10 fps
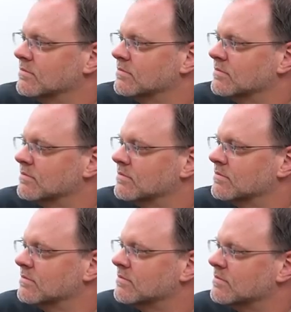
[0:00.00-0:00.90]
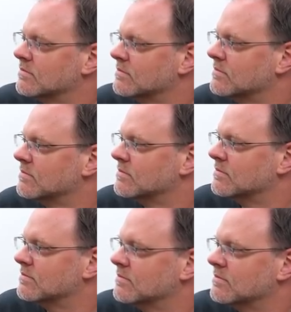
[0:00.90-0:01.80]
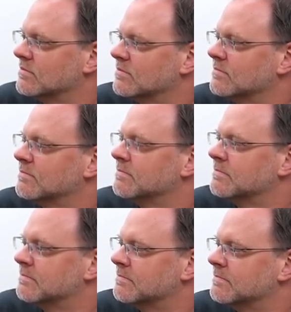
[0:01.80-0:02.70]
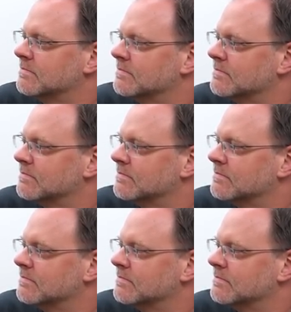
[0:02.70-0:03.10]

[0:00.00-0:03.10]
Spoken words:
No words are spoken by the person on screen.